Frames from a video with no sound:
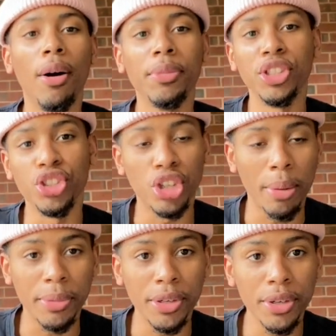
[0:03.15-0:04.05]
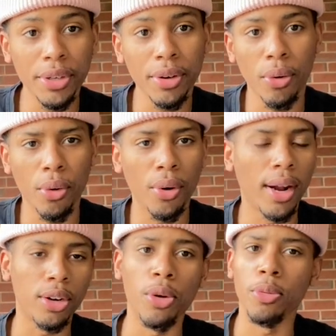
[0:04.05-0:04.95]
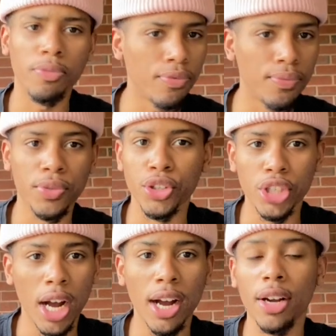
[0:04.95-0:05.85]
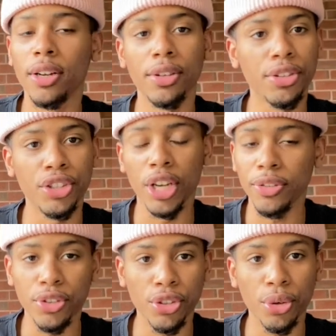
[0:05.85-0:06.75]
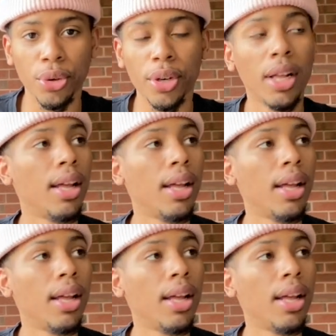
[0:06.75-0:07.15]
This is Jamir, or I go for Ja, J for short.